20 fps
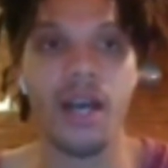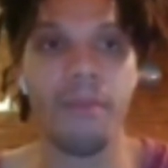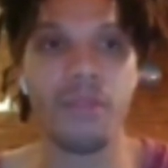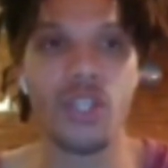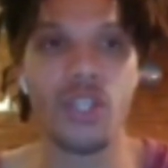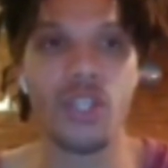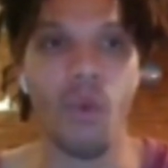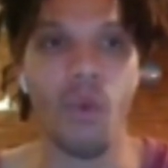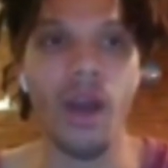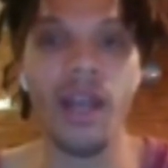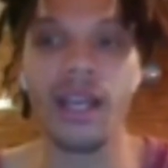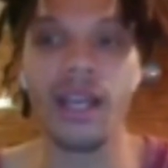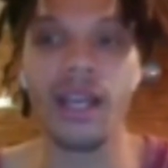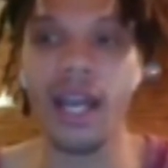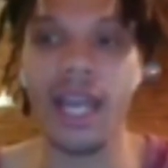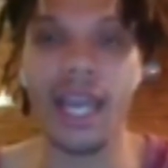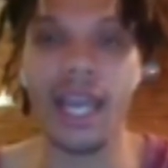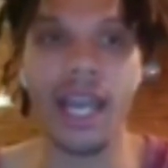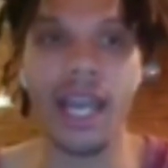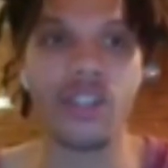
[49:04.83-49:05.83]
Do you want to
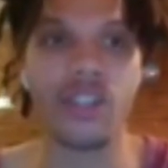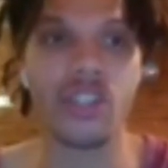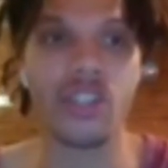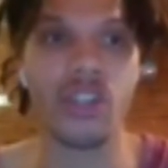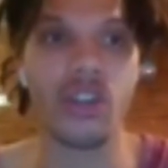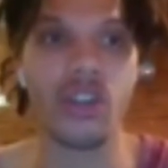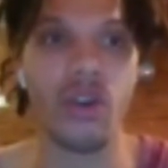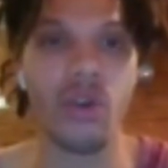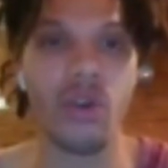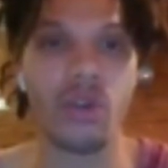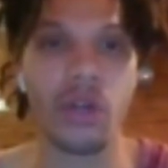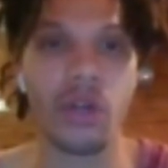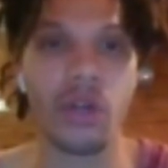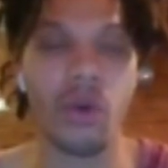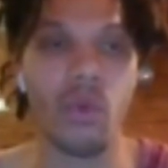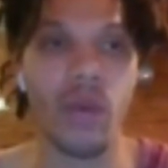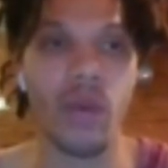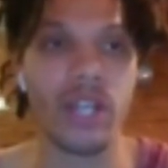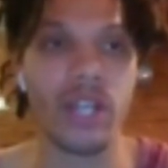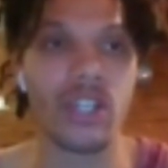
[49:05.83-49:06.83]
kind of answer your own
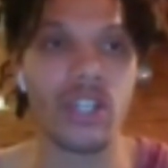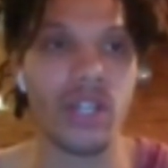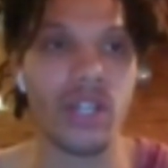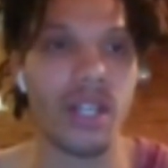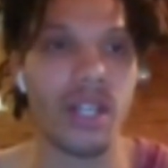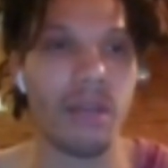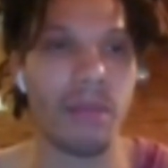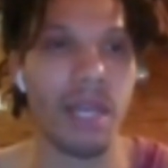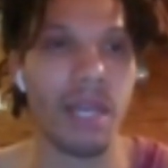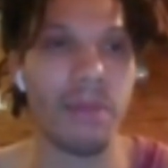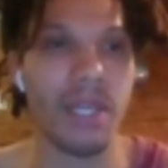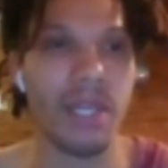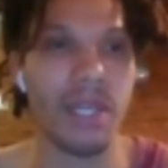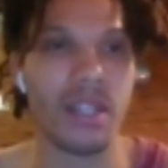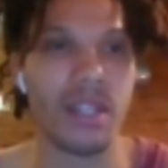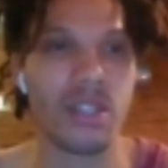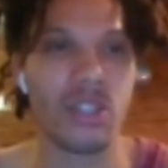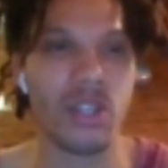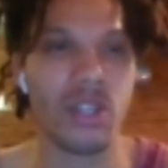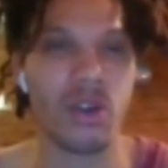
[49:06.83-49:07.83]
question and maybe
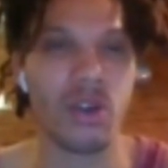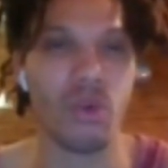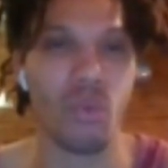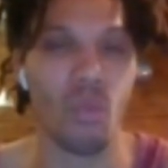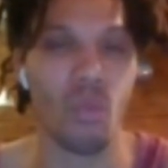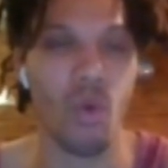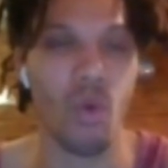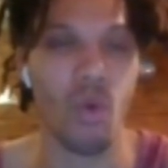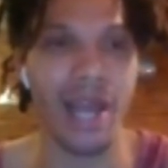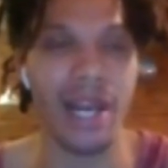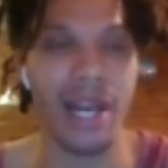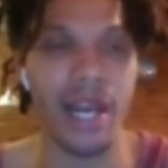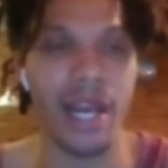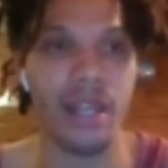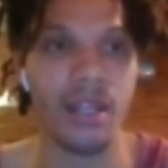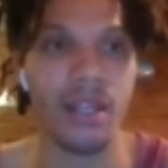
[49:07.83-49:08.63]
consider what